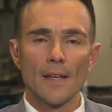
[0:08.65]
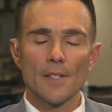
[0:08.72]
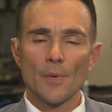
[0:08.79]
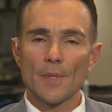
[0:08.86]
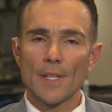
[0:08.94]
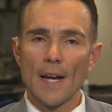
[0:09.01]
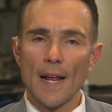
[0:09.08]

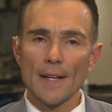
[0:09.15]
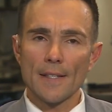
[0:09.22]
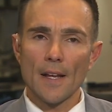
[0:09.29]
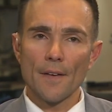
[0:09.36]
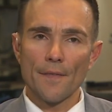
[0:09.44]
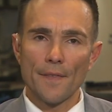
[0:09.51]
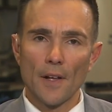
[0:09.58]
So in
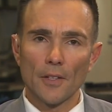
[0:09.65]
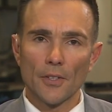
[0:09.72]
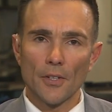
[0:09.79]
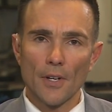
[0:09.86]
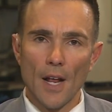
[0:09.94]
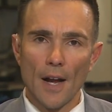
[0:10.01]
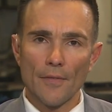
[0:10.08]
tonight's
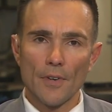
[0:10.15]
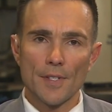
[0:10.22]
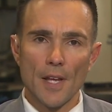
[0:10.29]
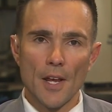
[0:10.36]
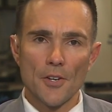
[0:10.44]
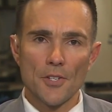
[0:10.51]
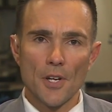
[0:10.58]
Unfiltered
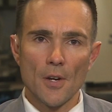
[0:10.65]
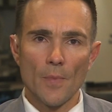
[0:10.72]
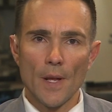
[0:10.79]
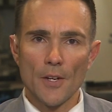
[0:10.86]
conversation,